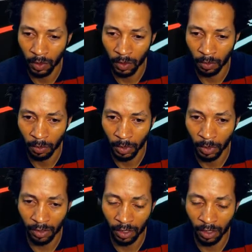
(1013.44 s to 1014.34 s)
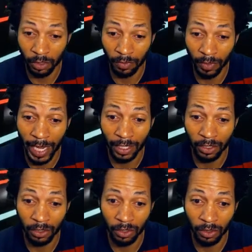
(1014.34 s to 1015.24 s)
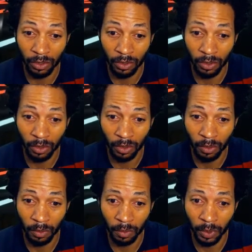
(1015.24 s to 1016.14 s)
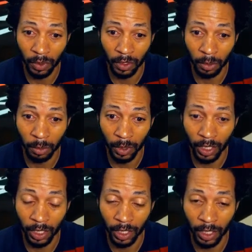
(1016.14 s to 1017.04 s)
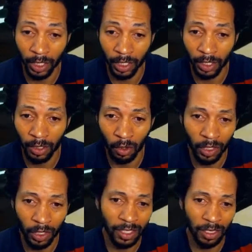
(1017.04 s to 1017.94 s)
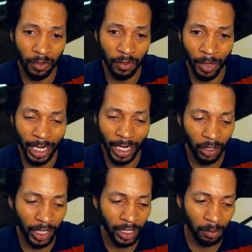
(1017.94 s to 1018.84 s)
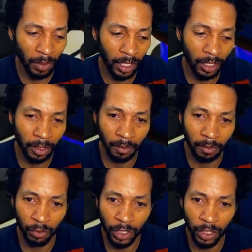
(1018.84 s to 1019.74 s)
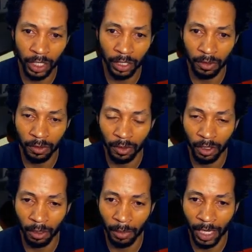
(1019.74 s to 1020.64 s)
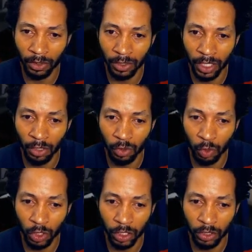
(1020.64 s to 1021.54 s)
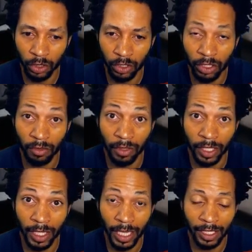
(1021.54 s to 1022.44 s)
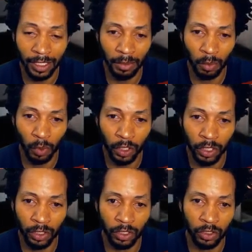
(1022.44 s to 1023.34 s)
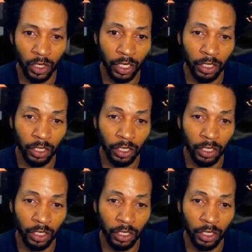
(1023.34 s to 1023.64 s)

Makes it launch fast. Pretty dope, right? All that stuff in the background, that's my 3D models that I was working on, stuff like that, because I've been working on trying to learn